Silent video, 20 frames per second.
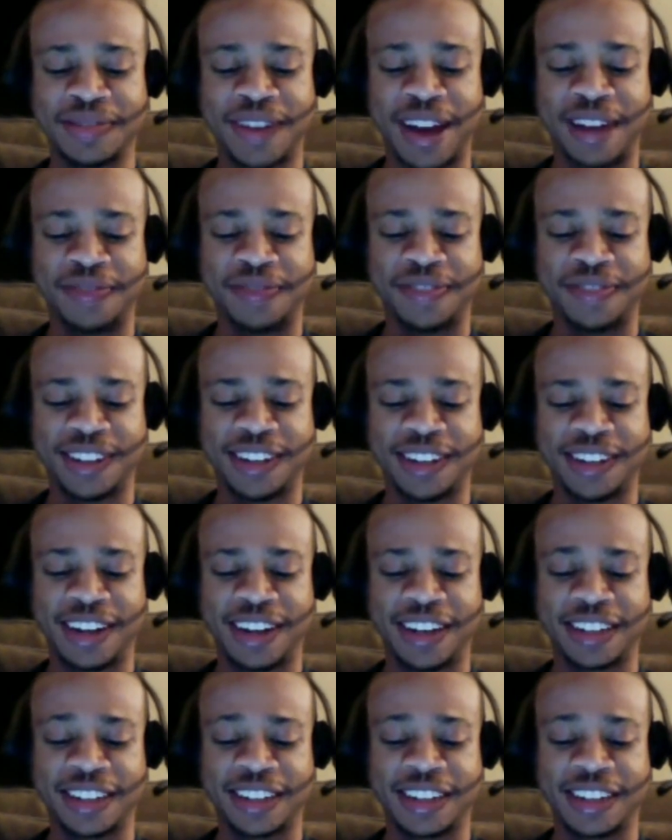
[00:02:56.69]
have fun, and
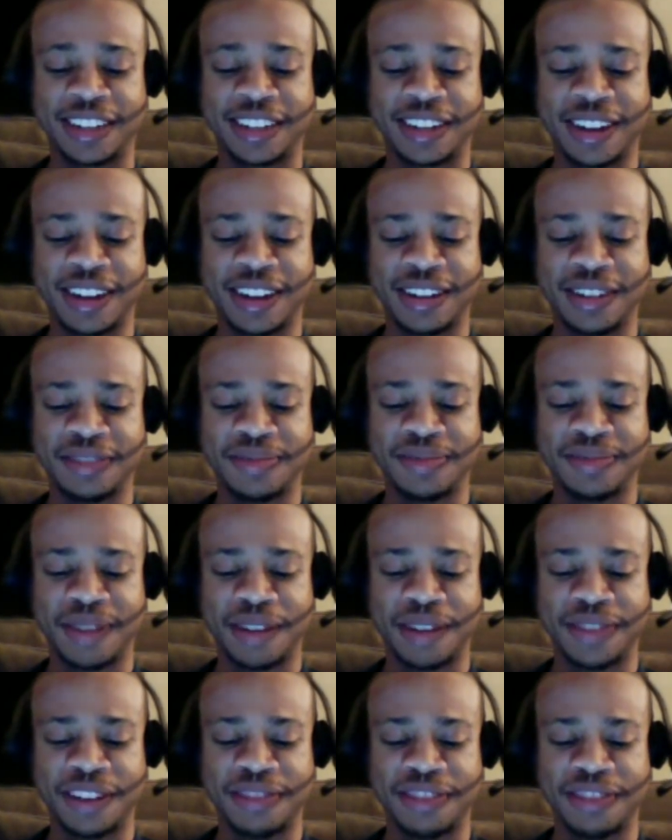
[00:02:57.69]
discuss all of my
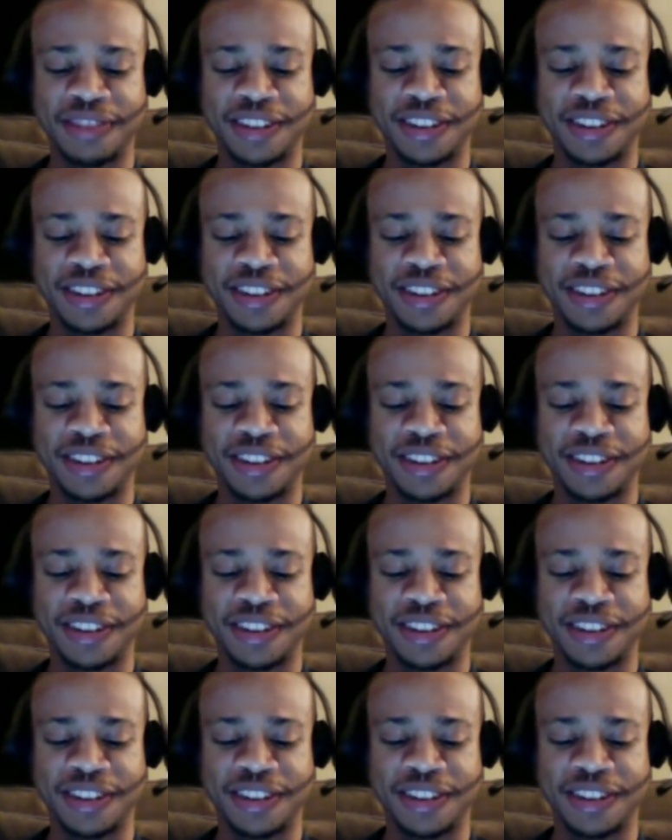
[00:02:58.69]
favorite